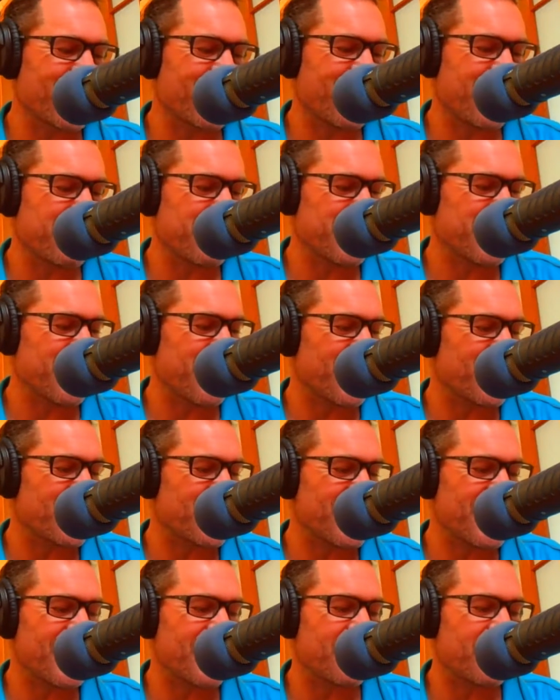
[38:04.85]
of episodes
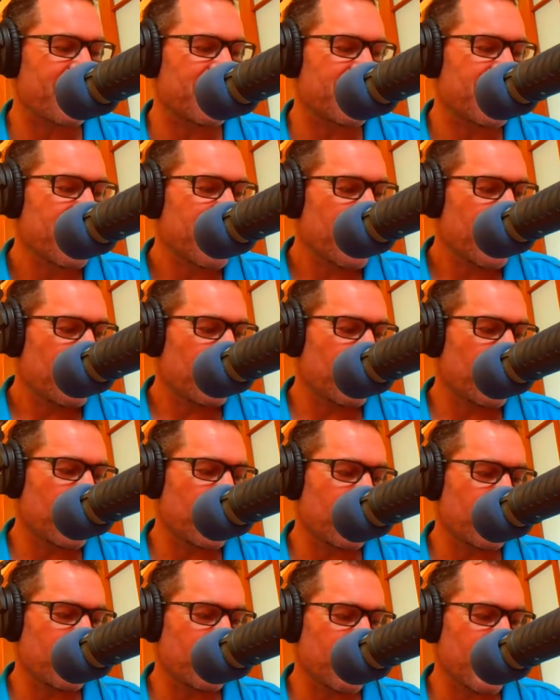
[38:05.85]
there, and
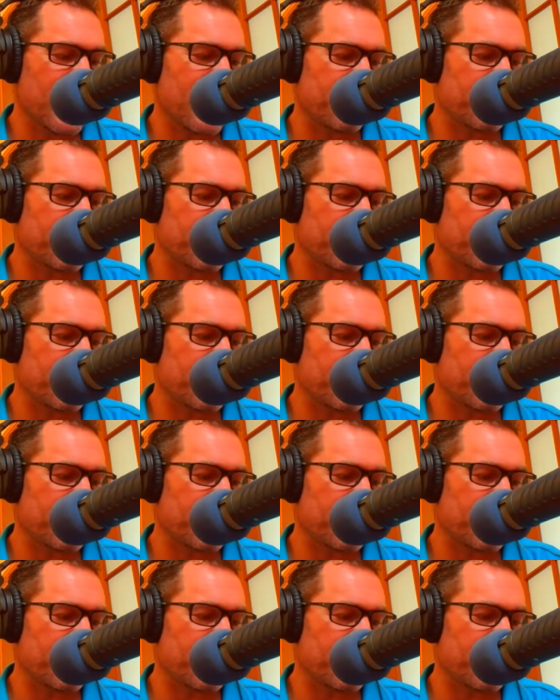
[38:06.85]
we'll